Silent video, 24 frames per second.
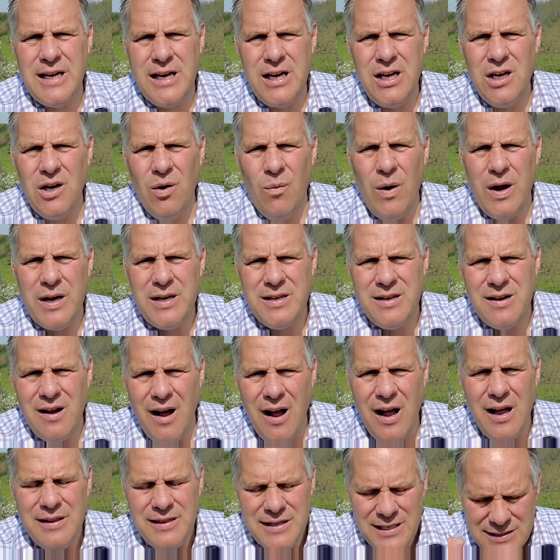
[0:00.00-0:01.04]
you know what,
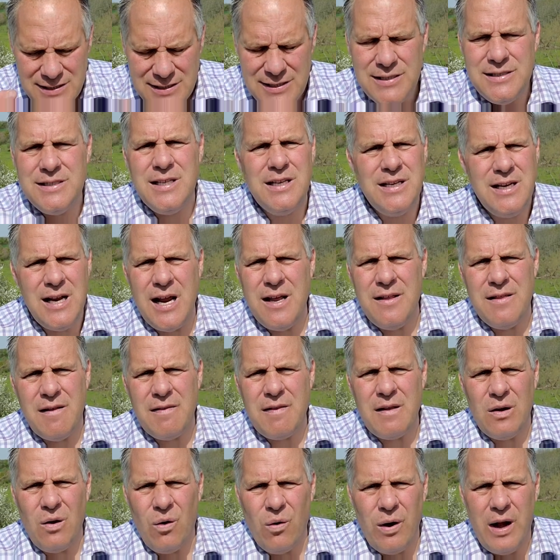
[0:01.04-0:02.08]
God, this is the day that
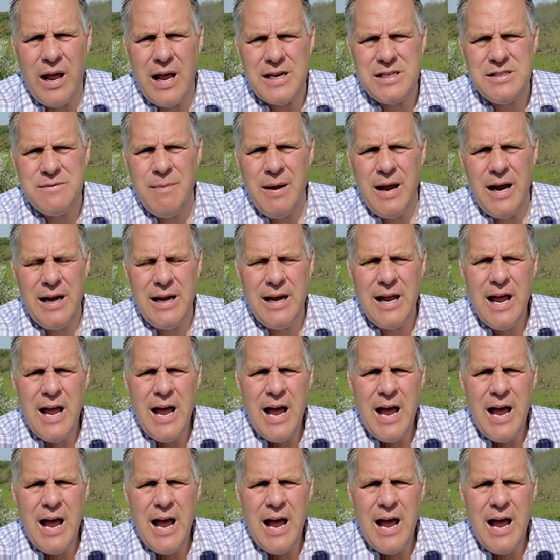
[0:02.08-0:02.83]
the Lord has made.